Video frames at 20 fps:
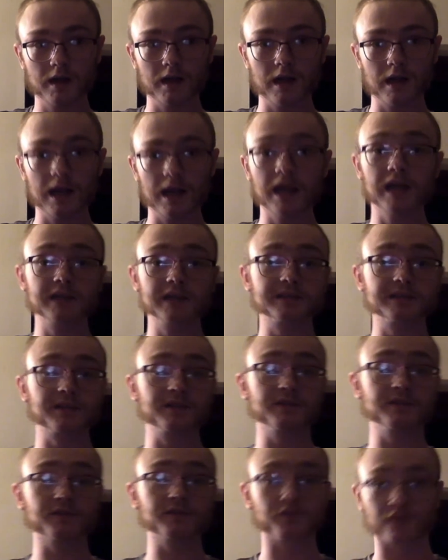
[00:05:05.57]
and
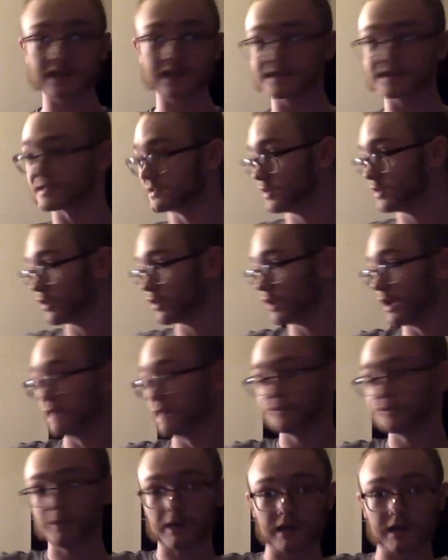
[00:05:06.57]
the reason
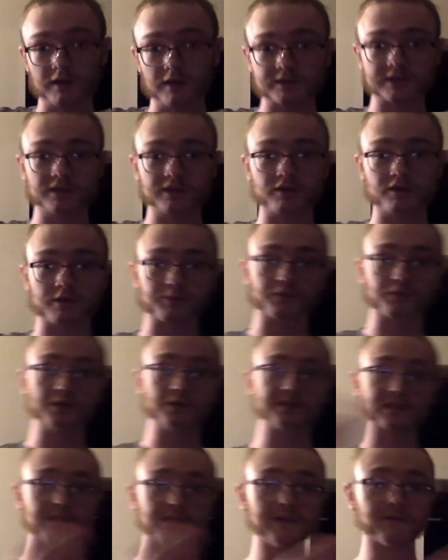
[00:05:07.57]
everybody else in Europe
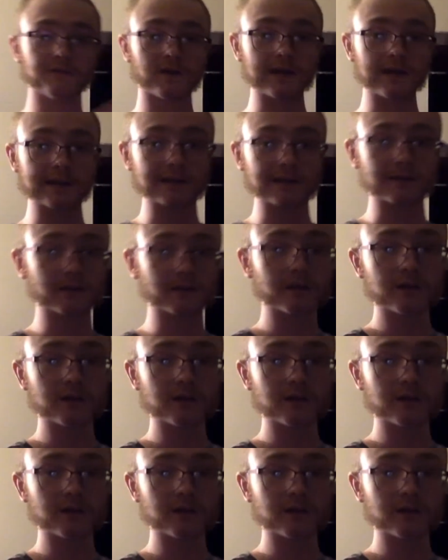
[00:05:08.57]
was invading